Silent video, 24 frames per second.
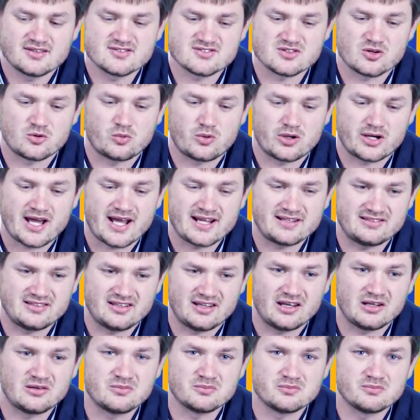So what I
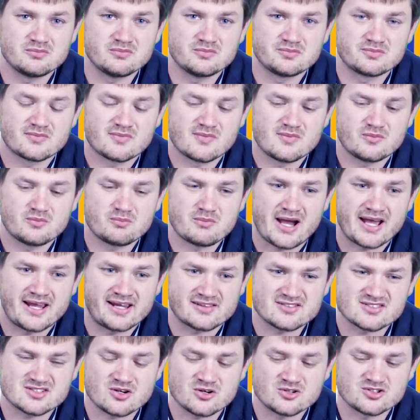did, my
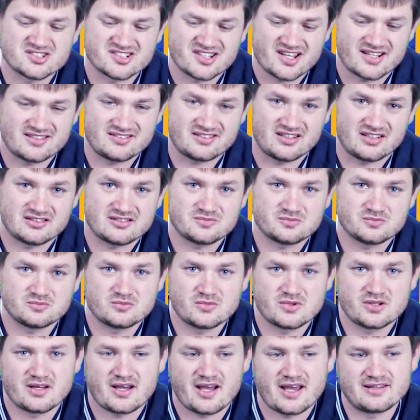excursion
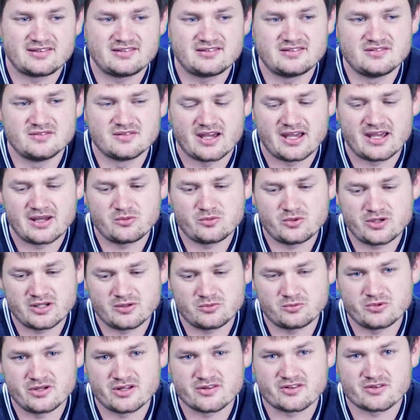I
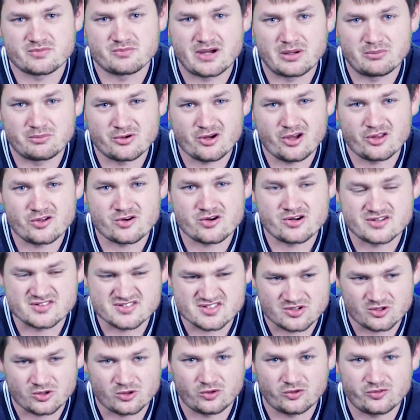went with my brother and
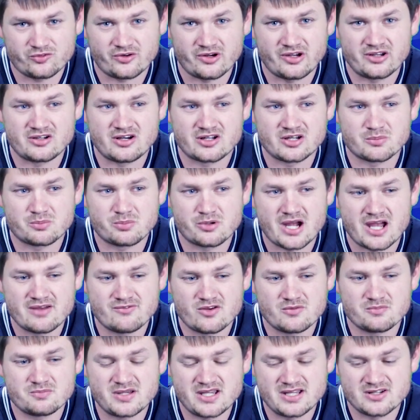his girlfriend on a
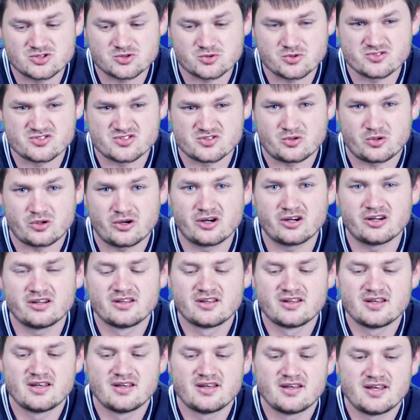private beach resort.
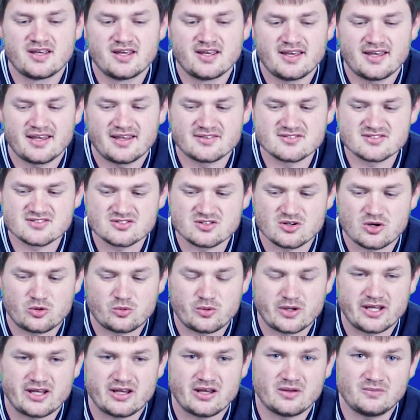So
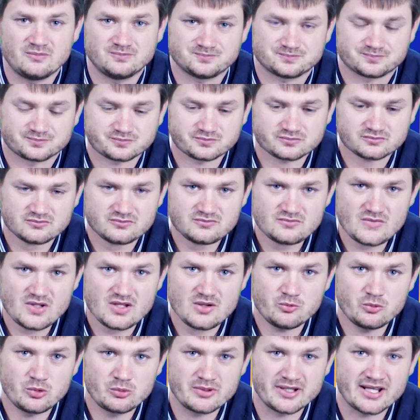
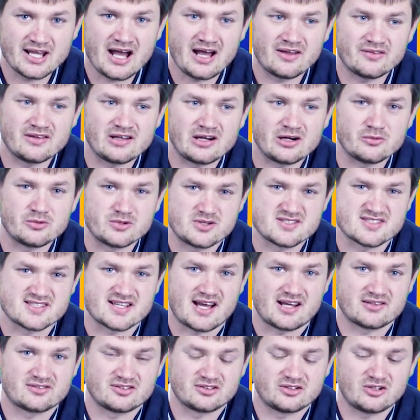when we got there, we just
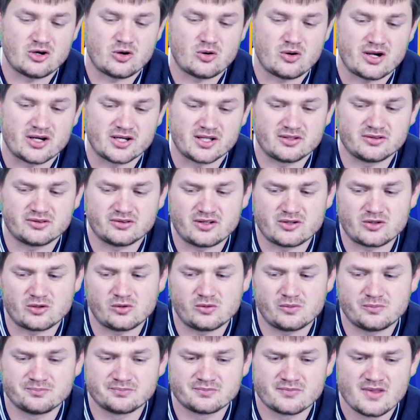got to go on a
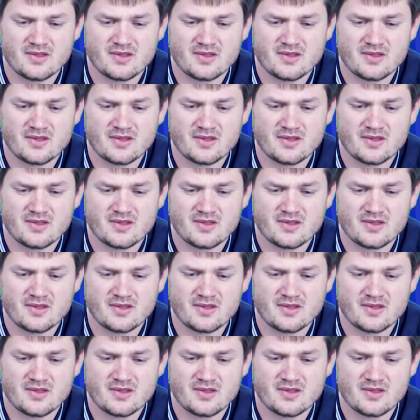little